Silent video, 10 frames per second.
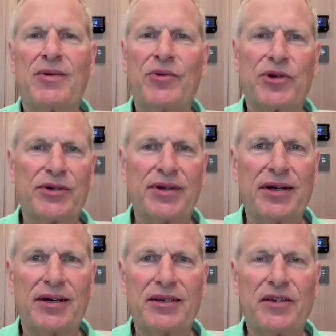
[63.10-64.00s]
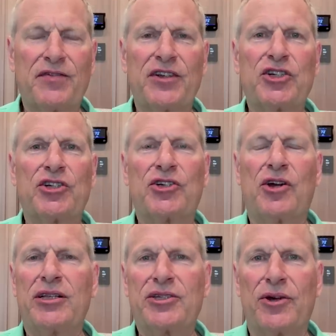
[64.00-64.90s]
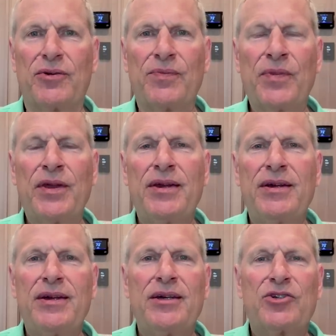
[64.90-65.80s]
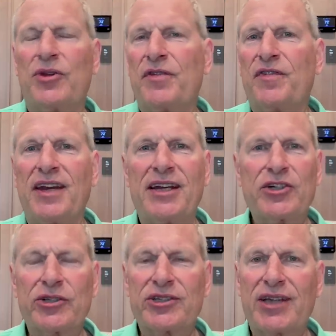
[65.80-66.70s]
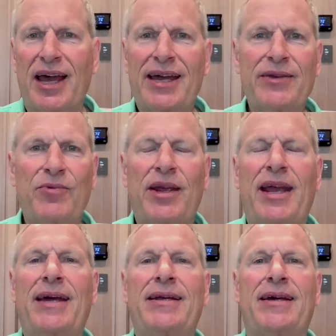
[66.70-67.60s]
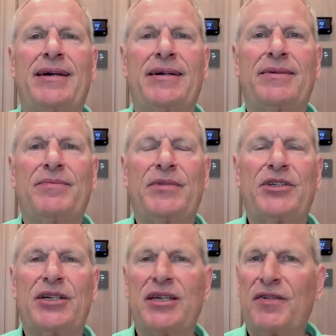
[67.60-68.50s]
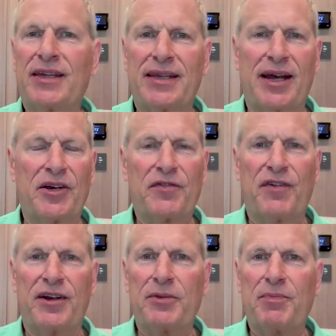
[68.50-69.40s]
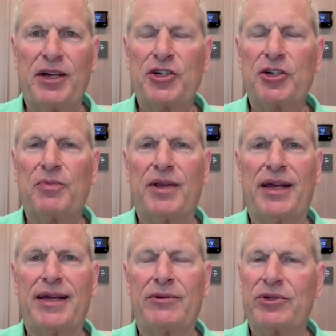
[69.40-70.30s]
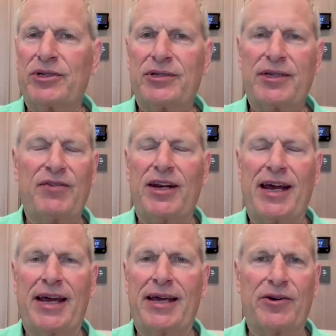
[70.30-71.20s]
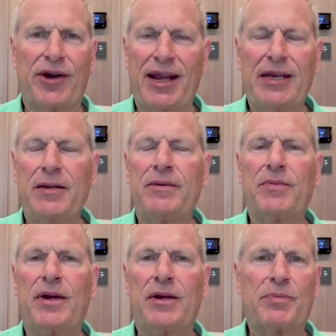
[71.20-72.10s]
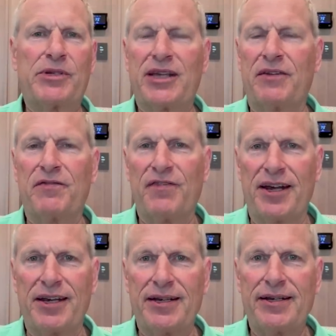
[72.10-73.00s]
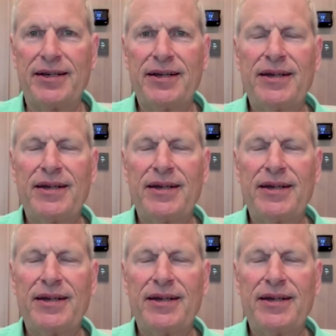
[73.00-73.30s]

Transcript: we were uh, deficient also. So, on the financial side, we had a significantly underfunded pension plan. It was 79 or 80% uh, funded.